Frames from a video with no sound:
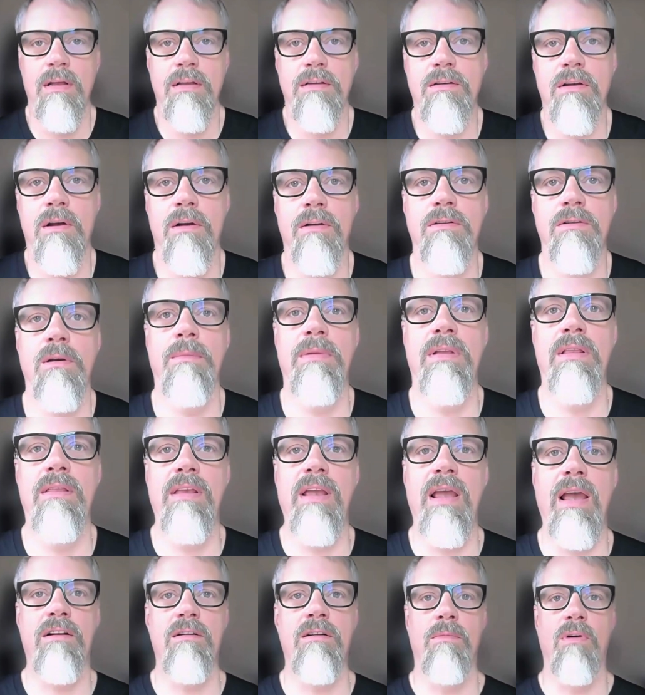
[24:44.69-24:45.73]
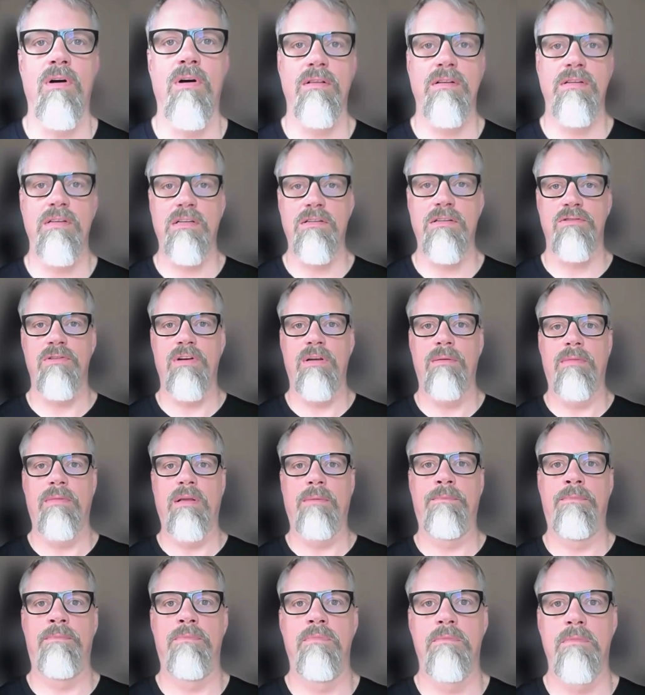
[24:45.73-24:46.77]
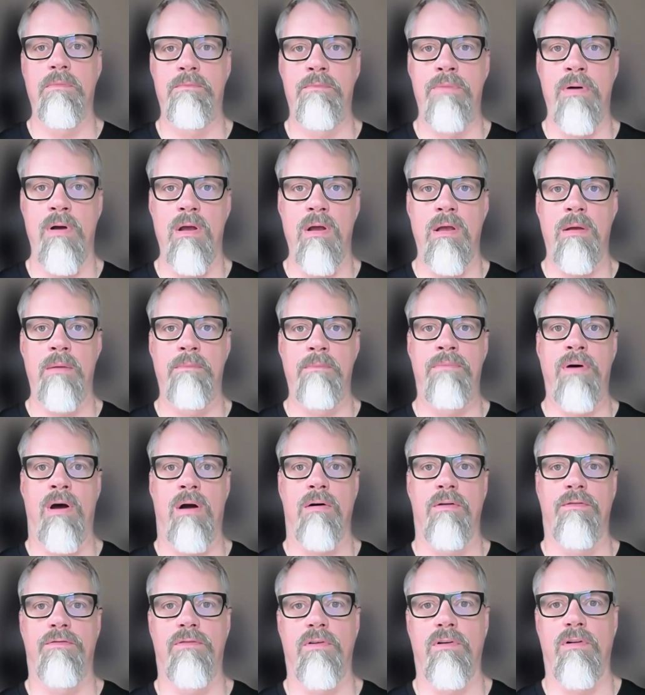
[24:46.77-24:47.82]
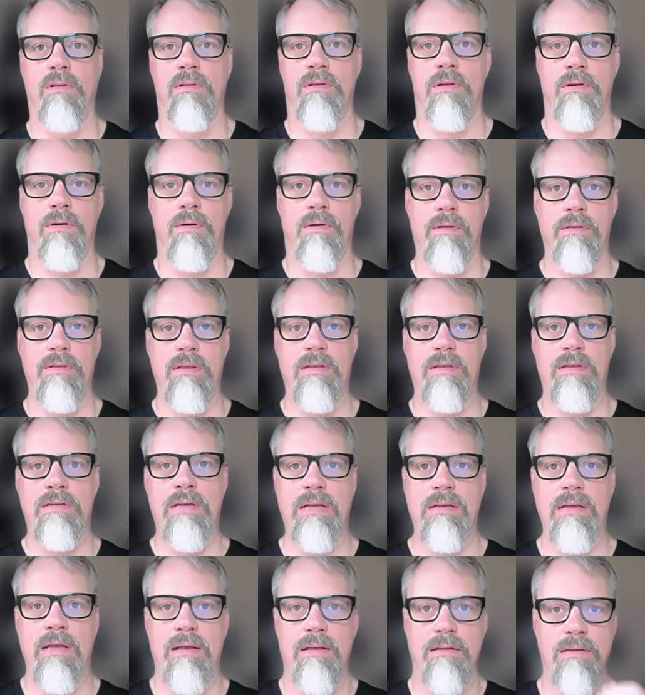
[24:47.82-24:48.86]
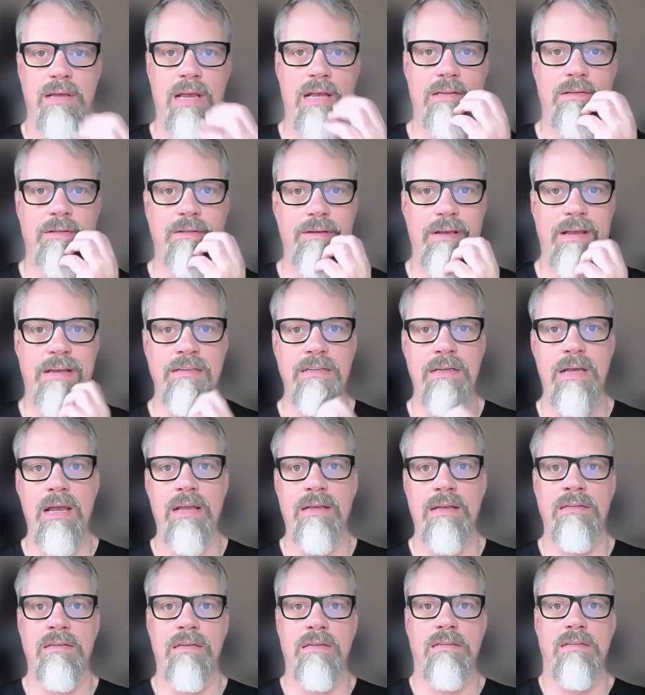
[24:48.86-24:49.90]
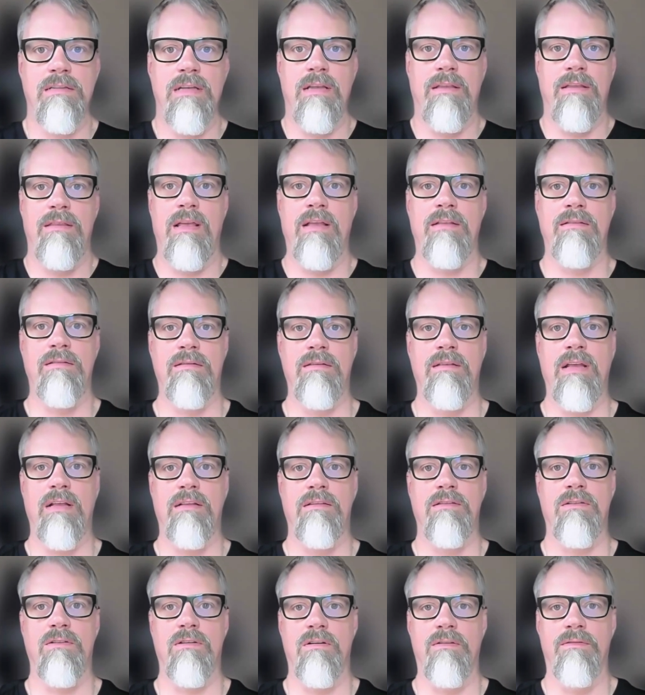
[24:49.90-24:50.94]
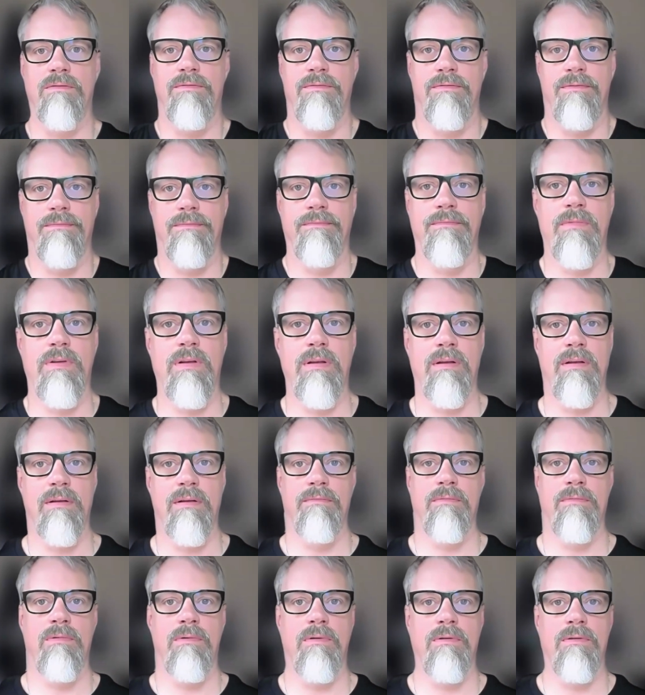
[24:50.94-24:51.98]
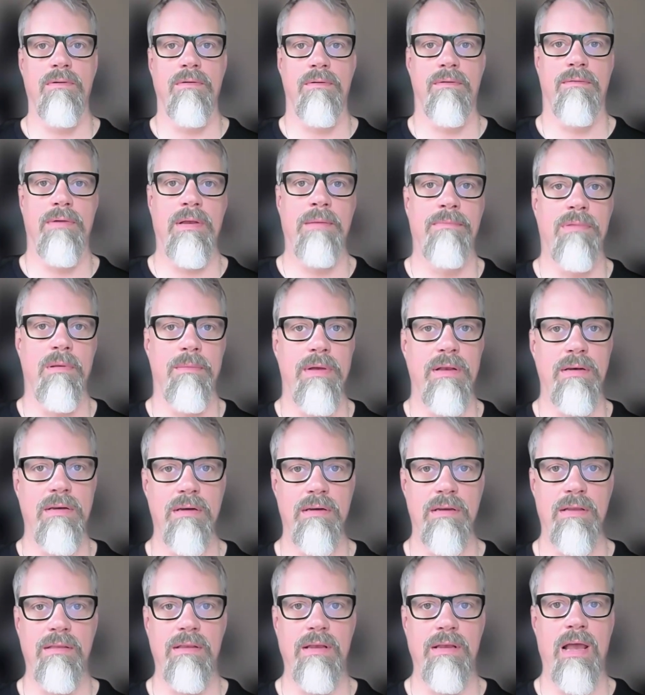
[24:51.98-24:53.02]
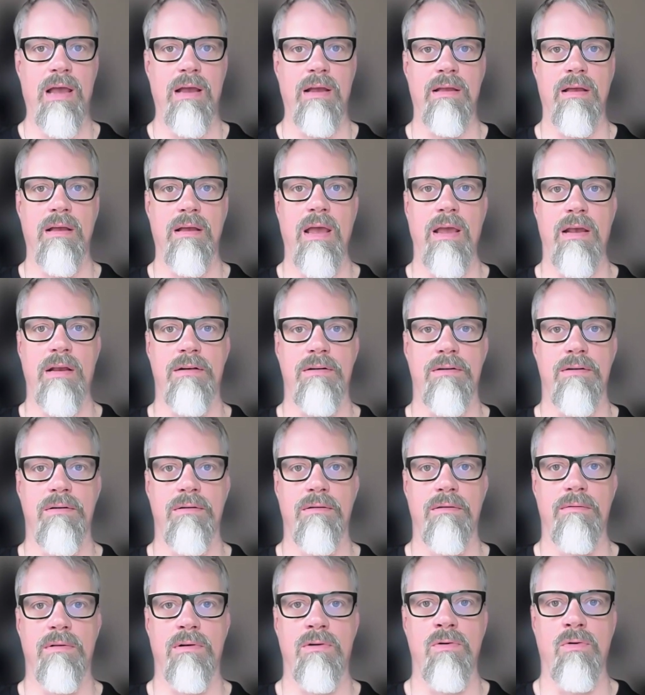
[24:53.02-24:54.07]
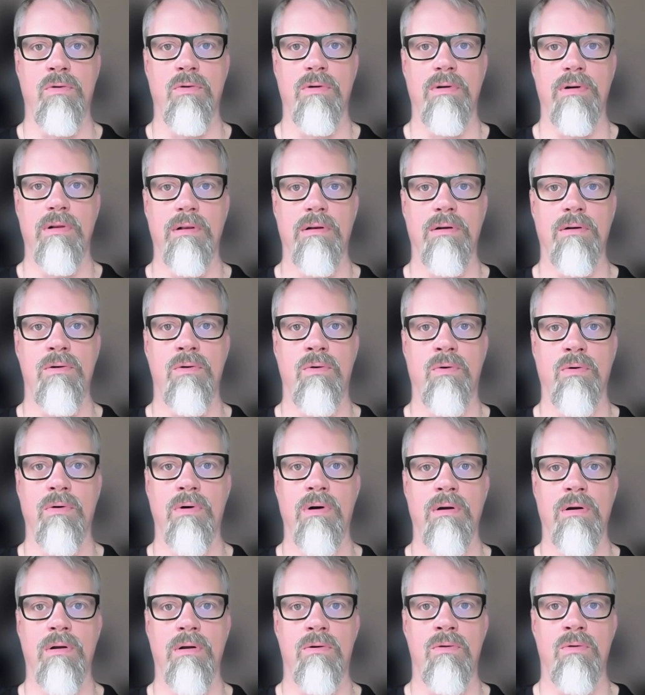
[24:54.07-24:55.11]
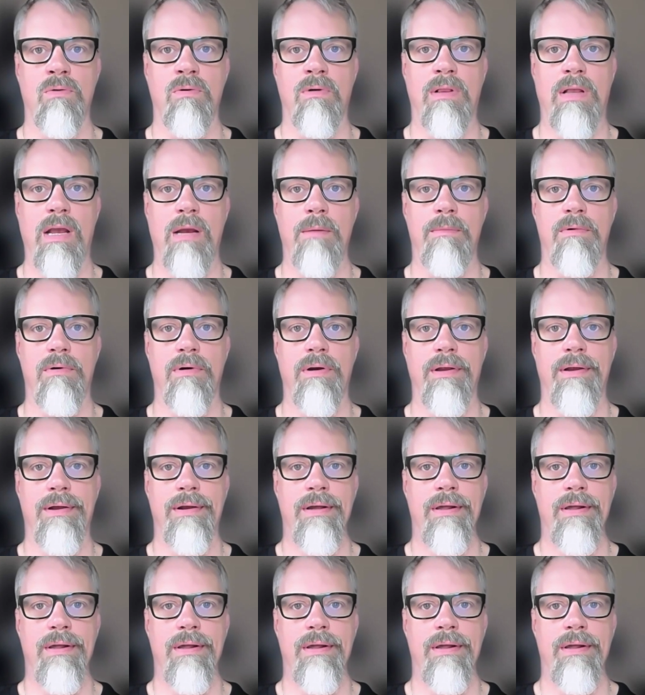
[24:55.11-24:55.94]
So I mean, the actor model is extremely powerful, and as I said, that's sort of implemented in the Akka actor, the core library,